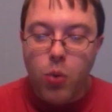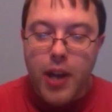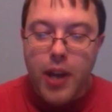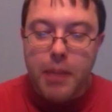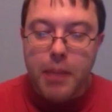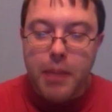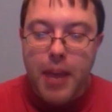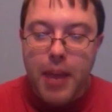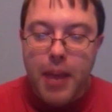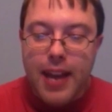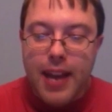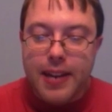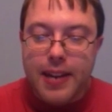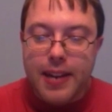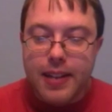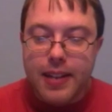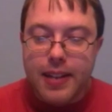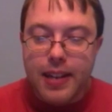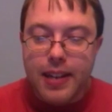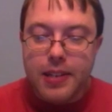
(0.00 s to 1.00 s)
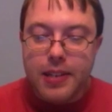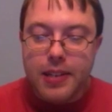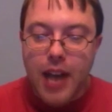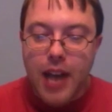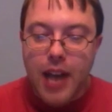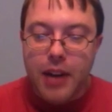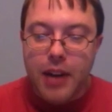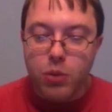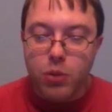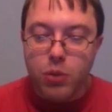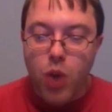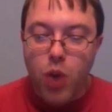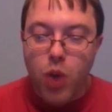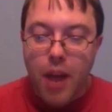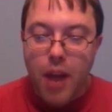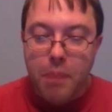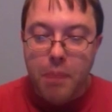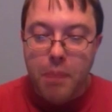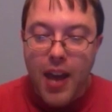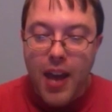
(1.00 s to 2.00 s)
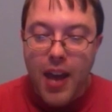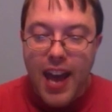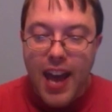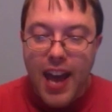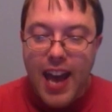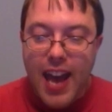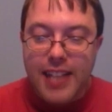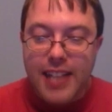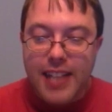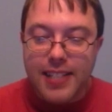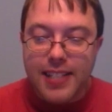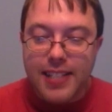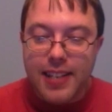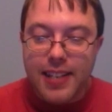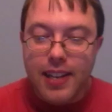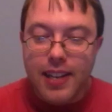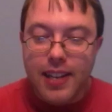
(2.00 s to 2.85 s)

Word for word: recommend Donald Trump as